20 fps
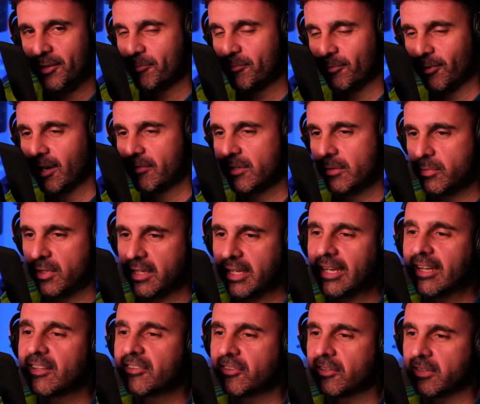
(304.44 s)
in forever, but
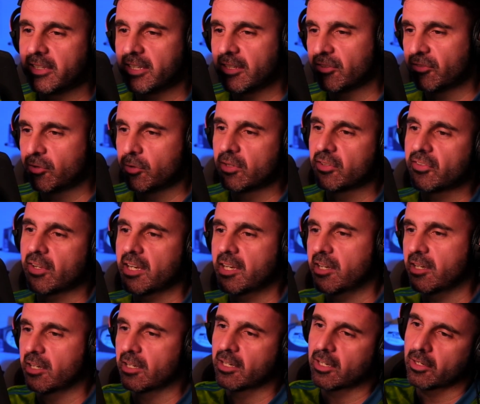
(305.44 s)
instantly as soon as I
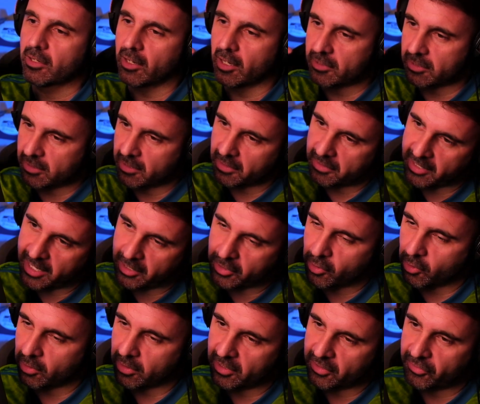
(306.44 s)
hear underneath that
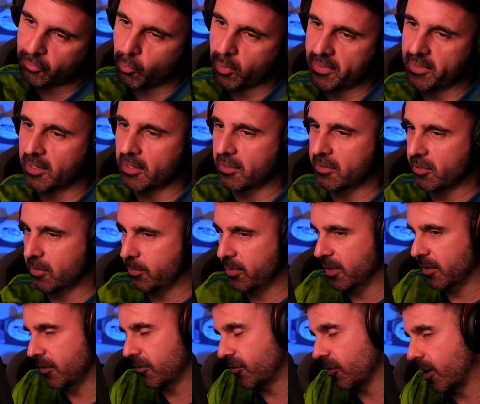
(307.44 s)
chorus when the the
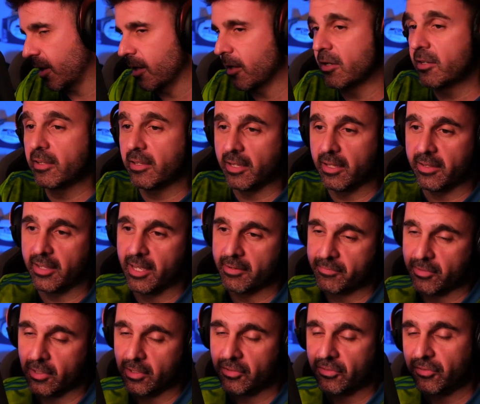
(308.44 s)
big sorry, in that
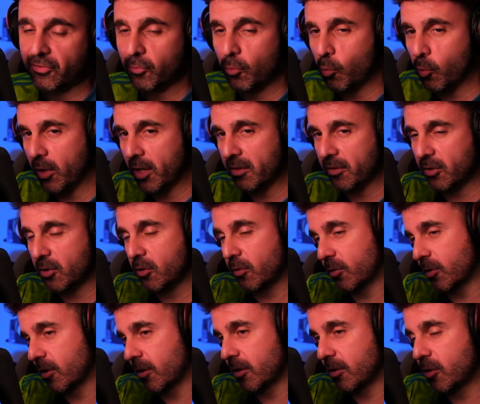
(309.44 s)
verse when the
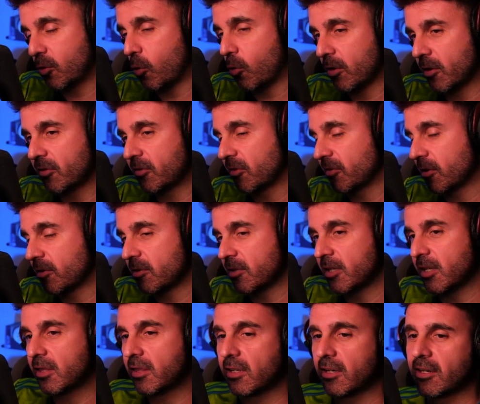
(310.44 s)
the chorus is
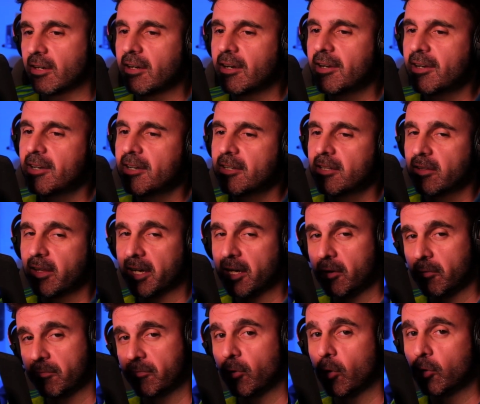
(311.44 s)
underneath there, like
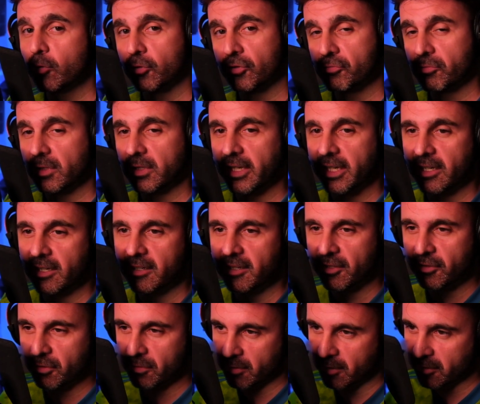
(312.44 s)
vocals related,
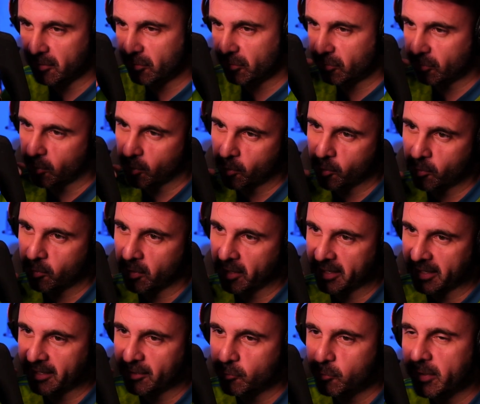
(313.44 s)
it's it's so
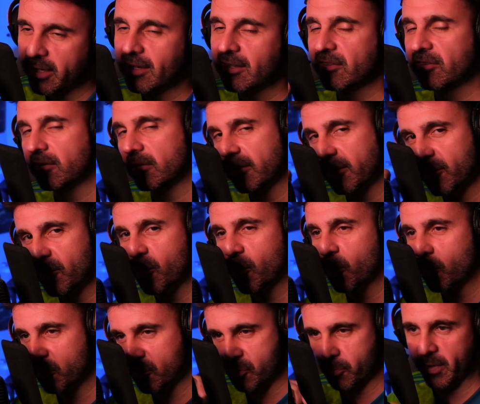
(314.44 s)
you instantly know
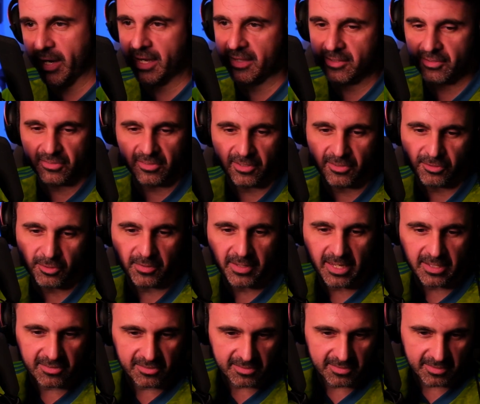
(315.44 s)
which band this is. So
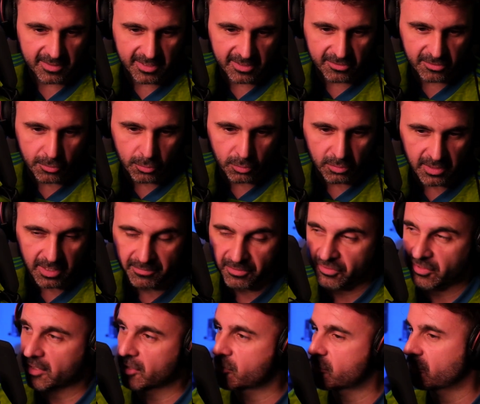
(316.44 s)
that's it's cool to have a
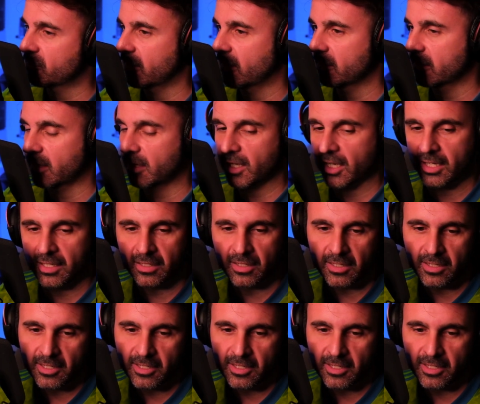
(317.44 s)
signature sound like that.